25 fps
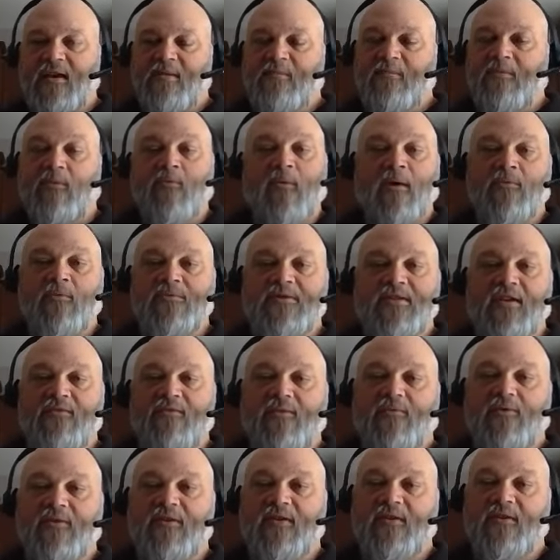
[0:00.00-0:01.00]
But what was
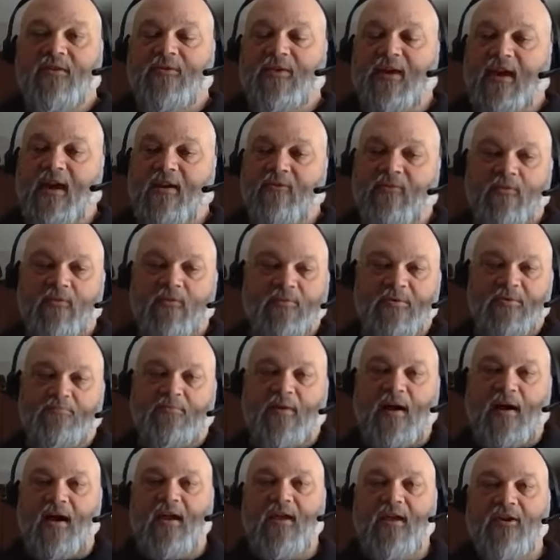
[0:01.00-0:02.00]
everyone doing? Everyone was
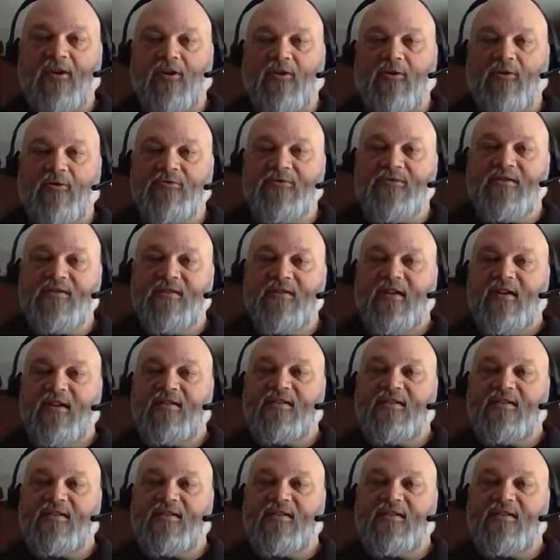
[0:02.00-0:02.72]
buying Colts,